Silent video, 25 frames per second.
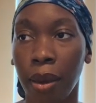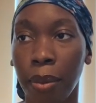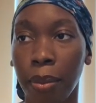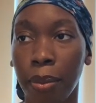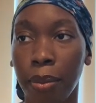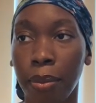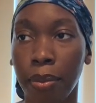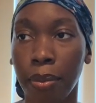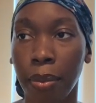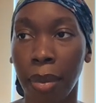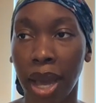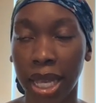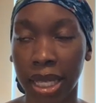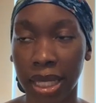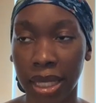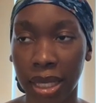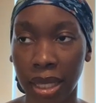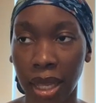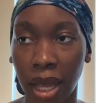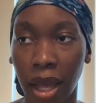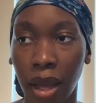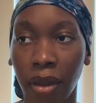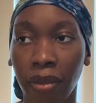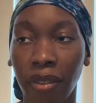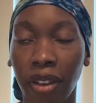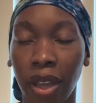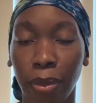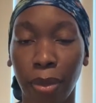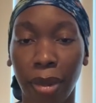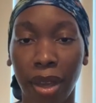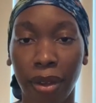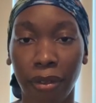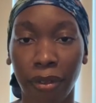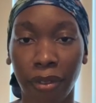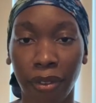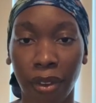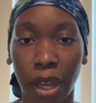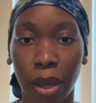myself and my
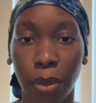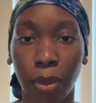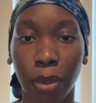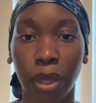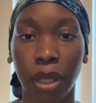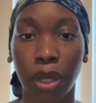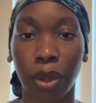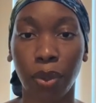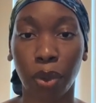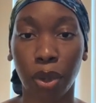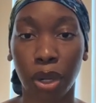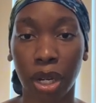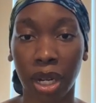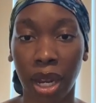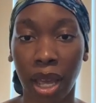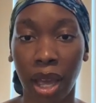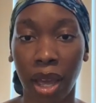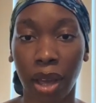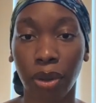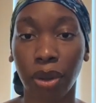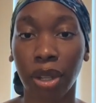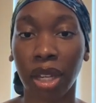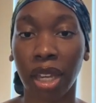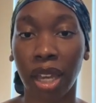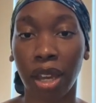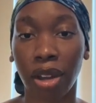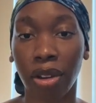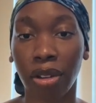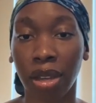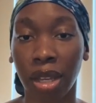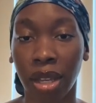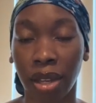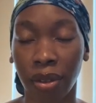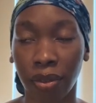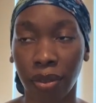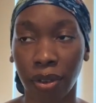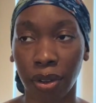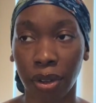family were now
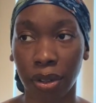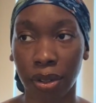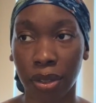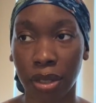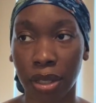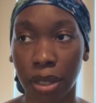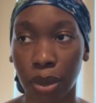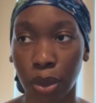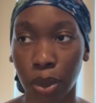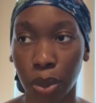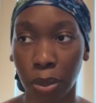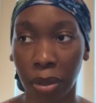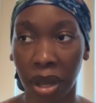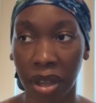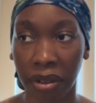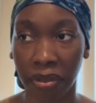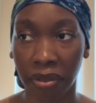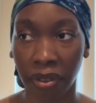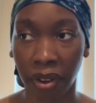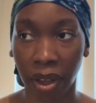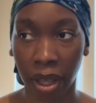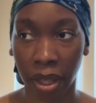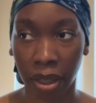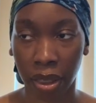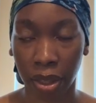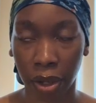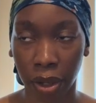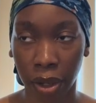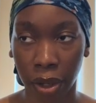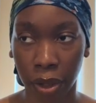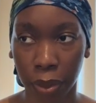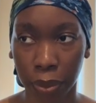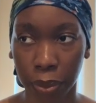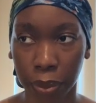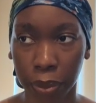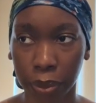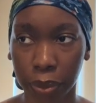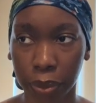caregivers to my father.